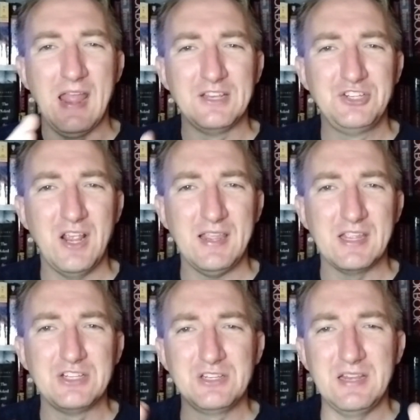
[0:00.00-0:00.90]
and
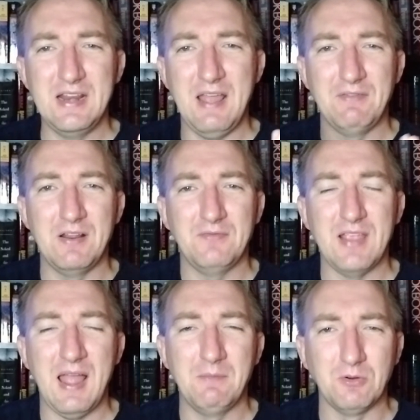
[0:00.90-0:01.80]
Jecki just didn't have enough
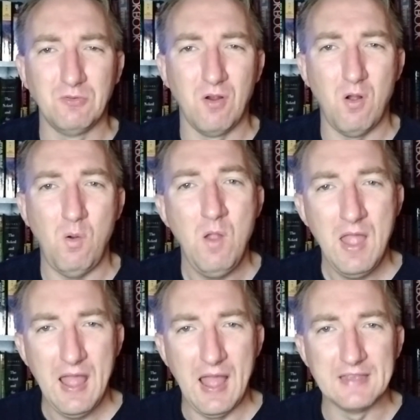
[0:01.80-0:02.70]
time to grow
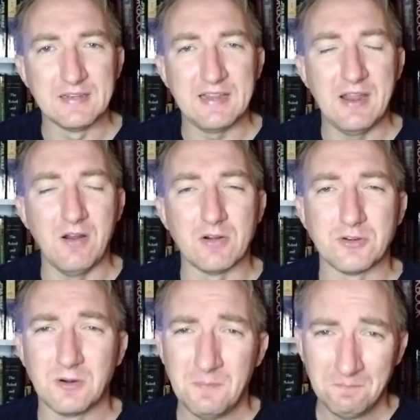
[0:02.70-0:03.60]
as a
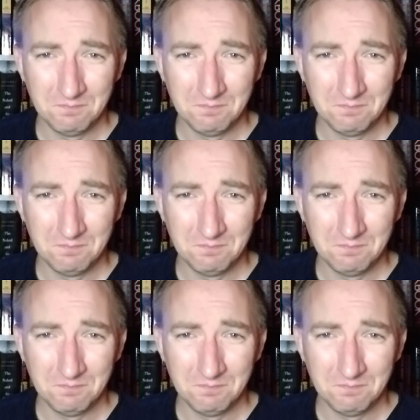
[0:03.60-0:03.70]
character.